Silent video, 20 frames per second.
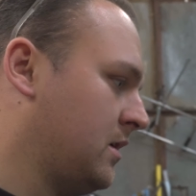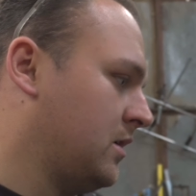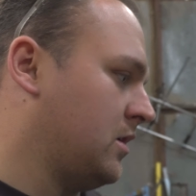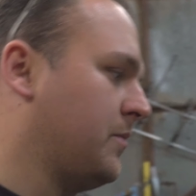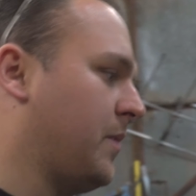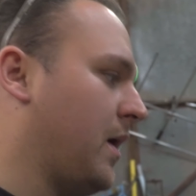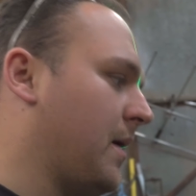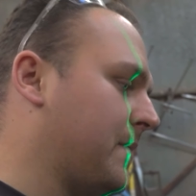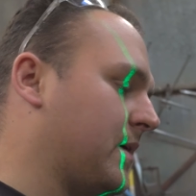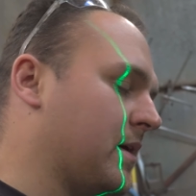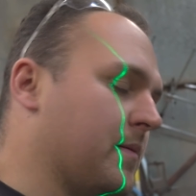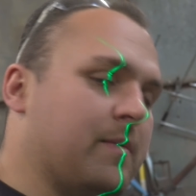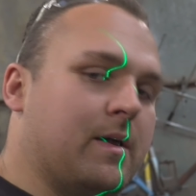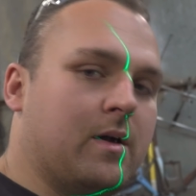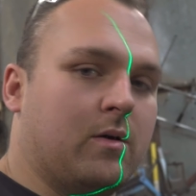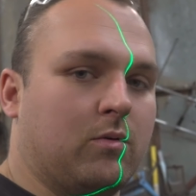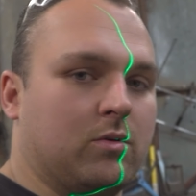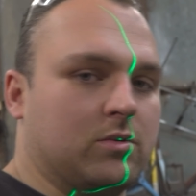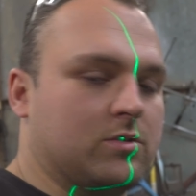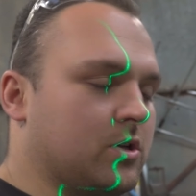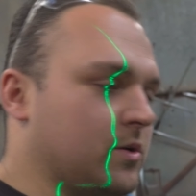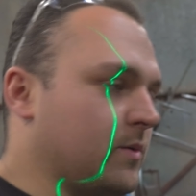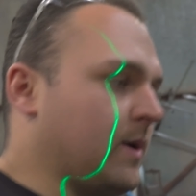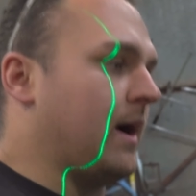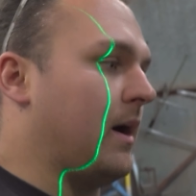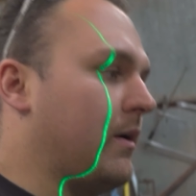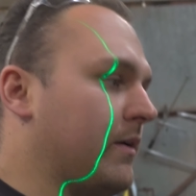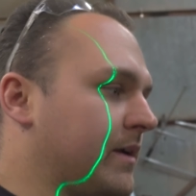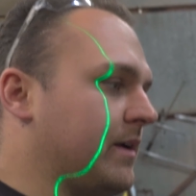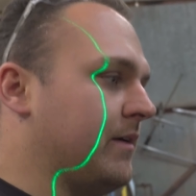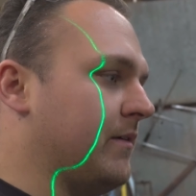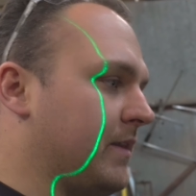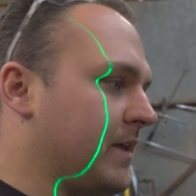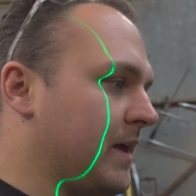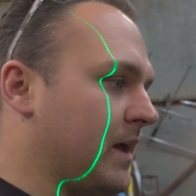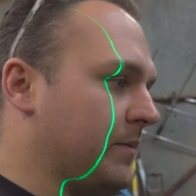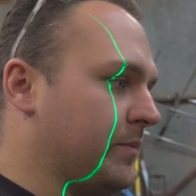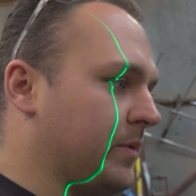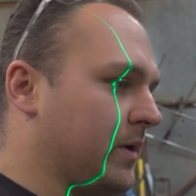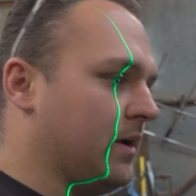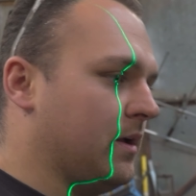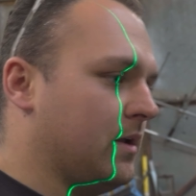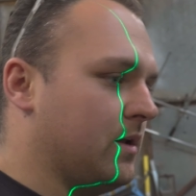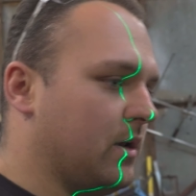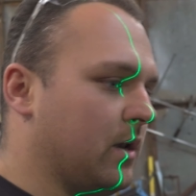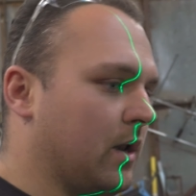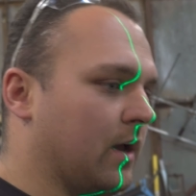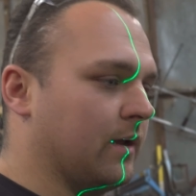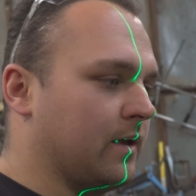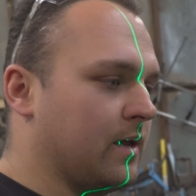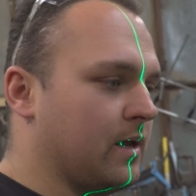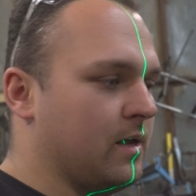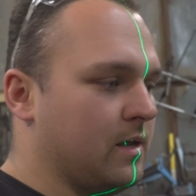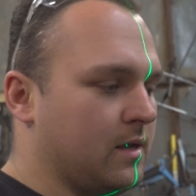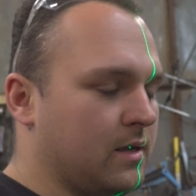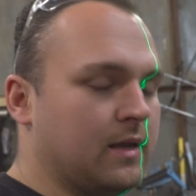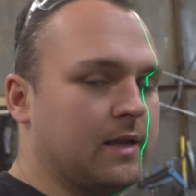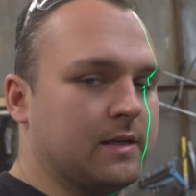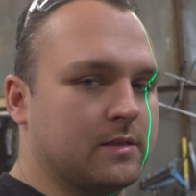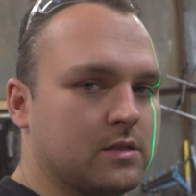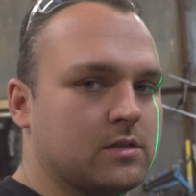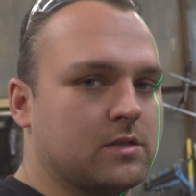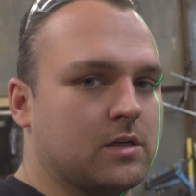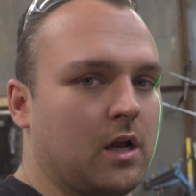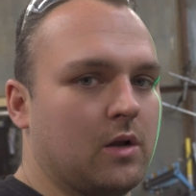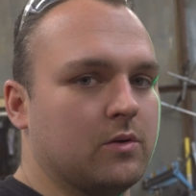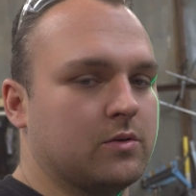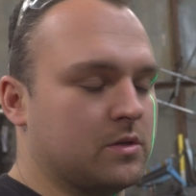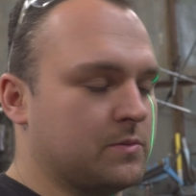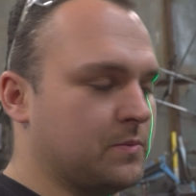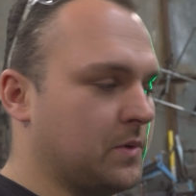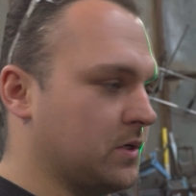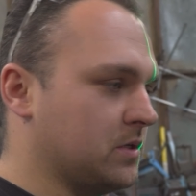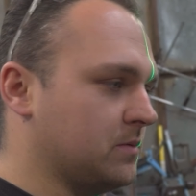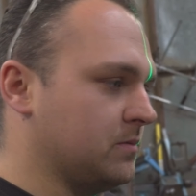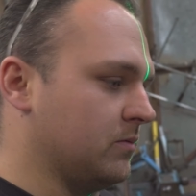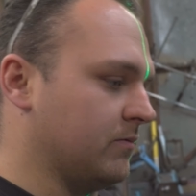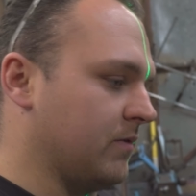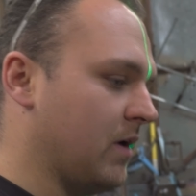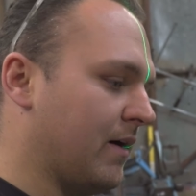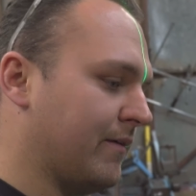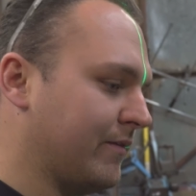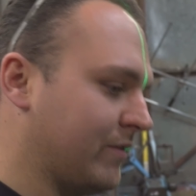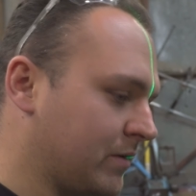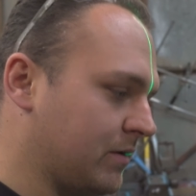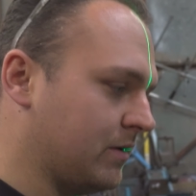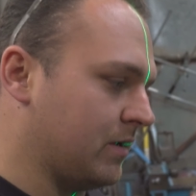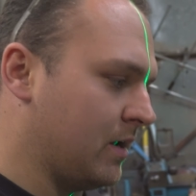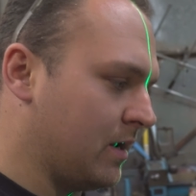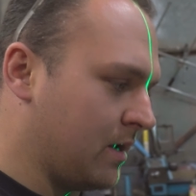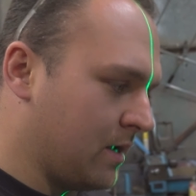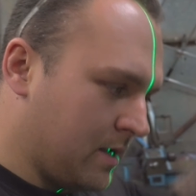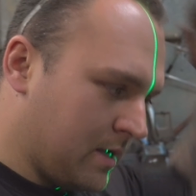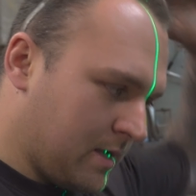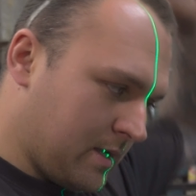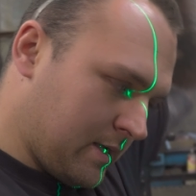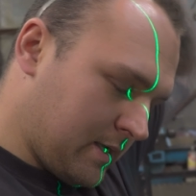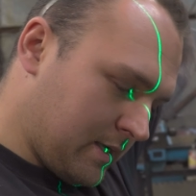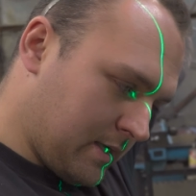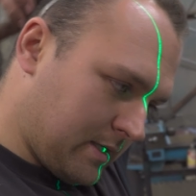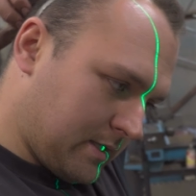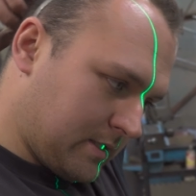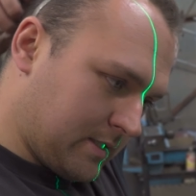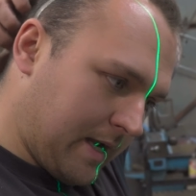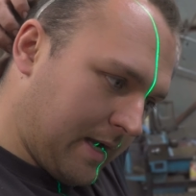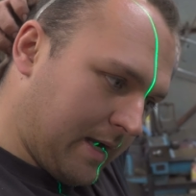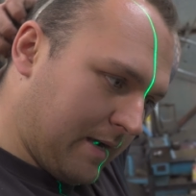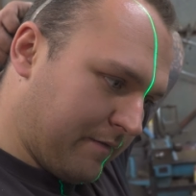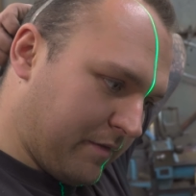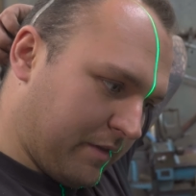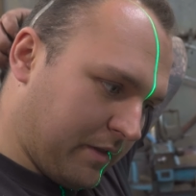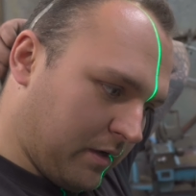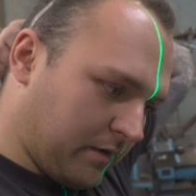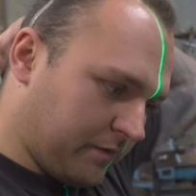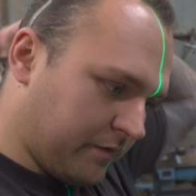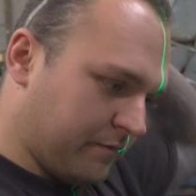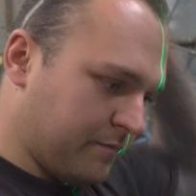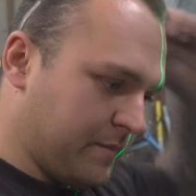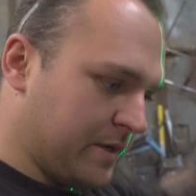You might be a mil or two out here and there, but like it's as close as possible, rather than setting everything off of